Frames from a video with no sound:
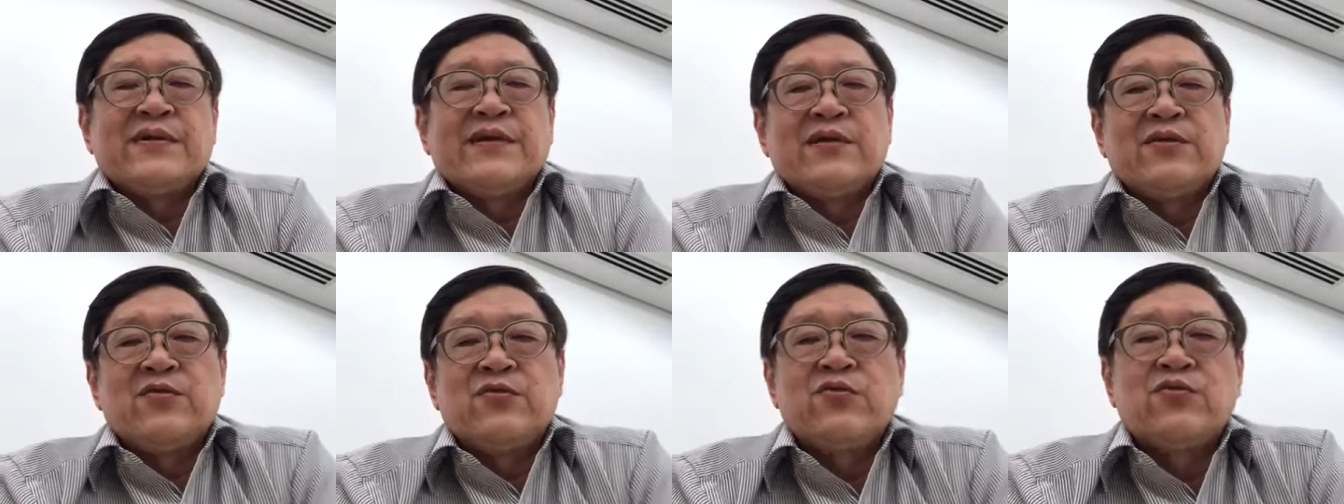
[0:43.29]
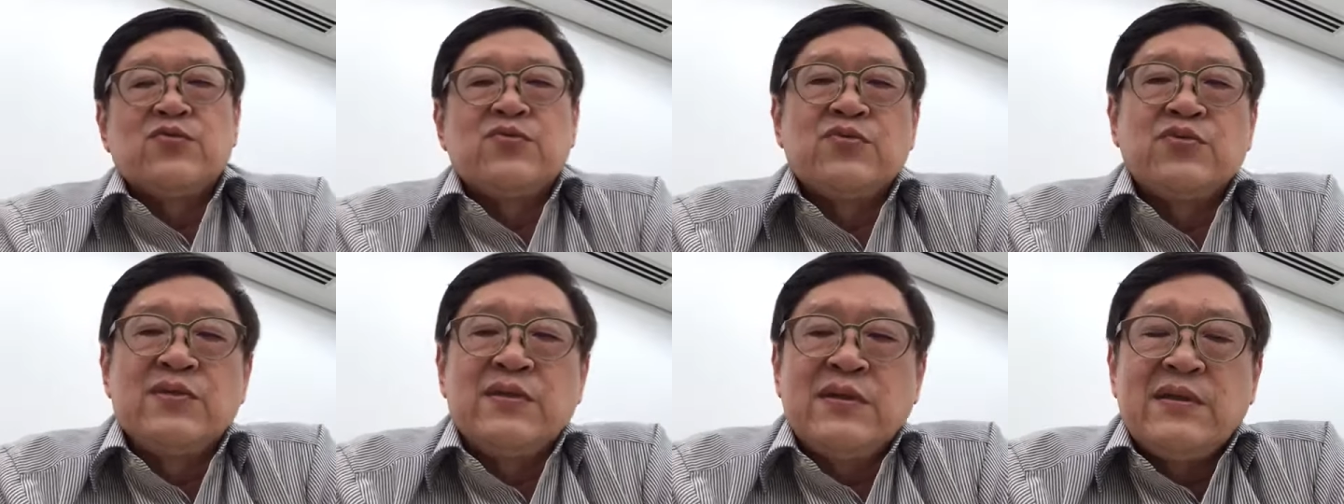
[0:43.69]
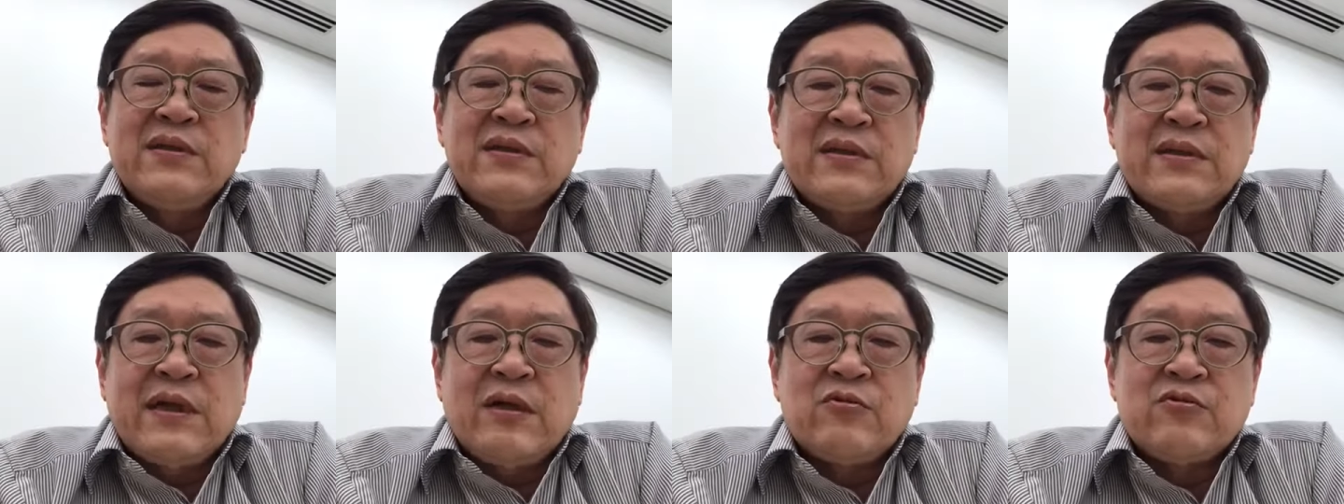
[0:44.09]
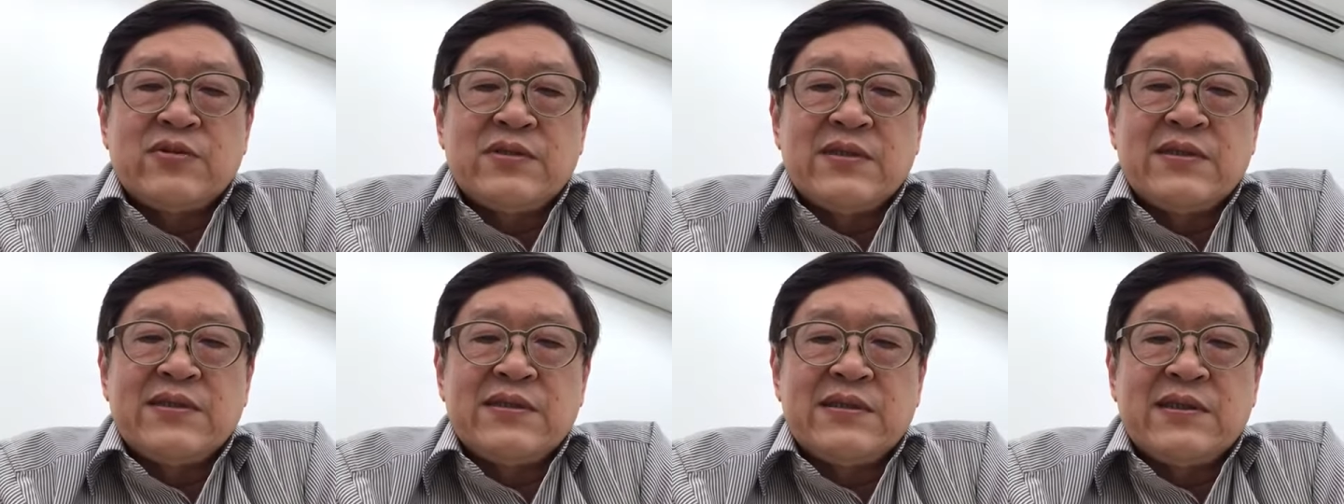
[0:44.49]
They do
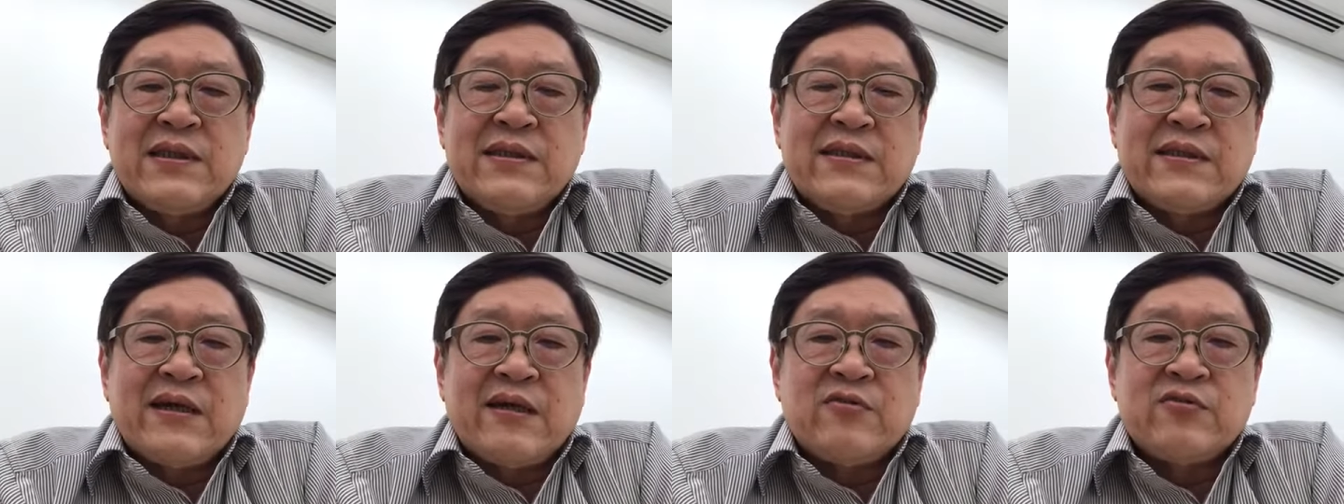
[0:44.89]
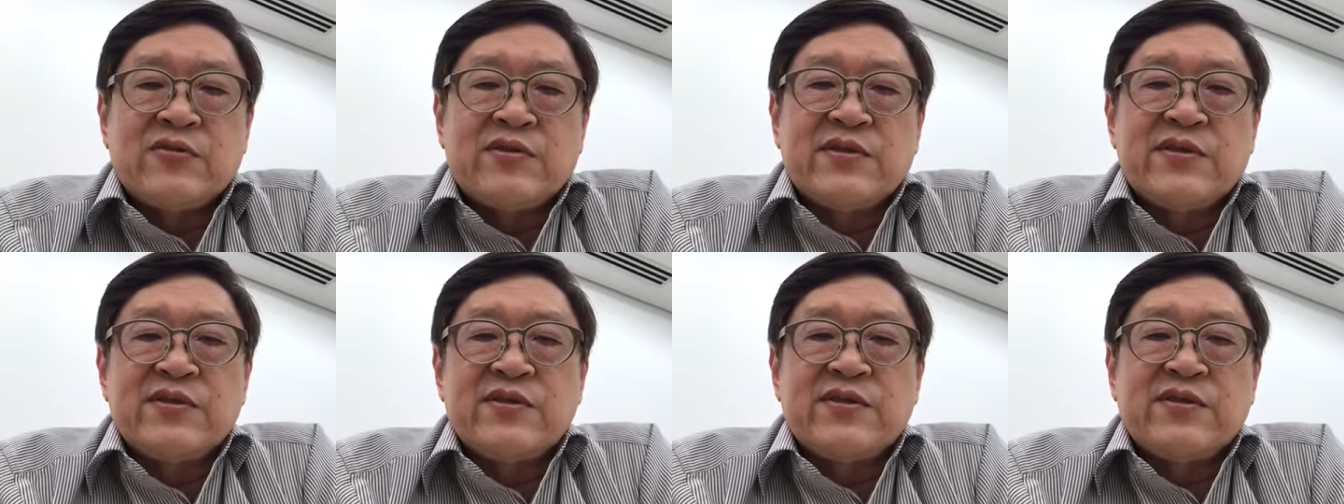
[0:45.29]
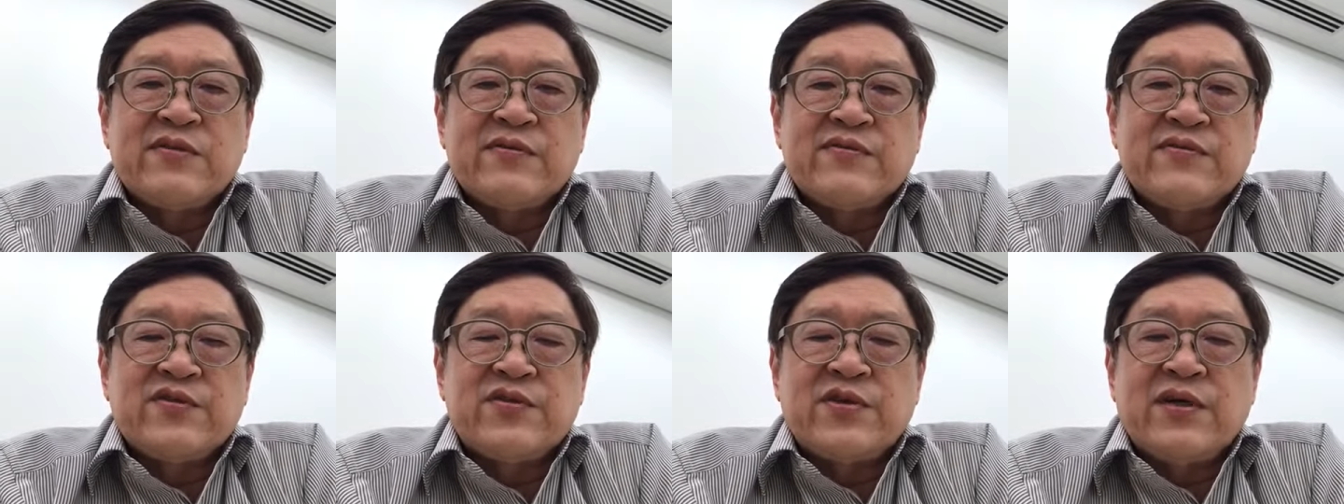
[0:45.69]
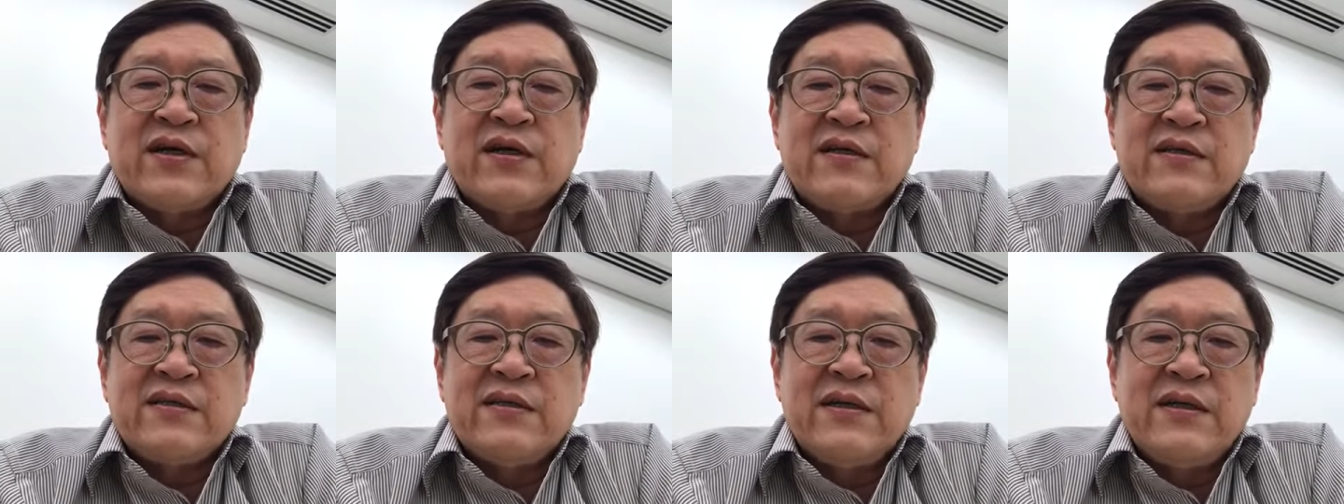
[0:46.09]
thousands and thousands of
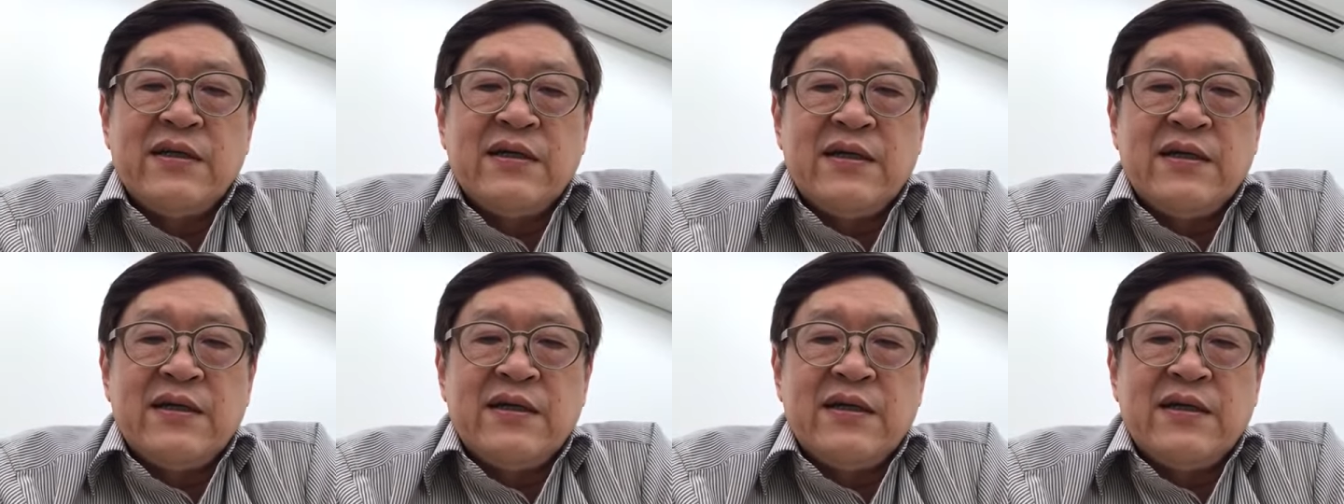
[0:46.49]
trial.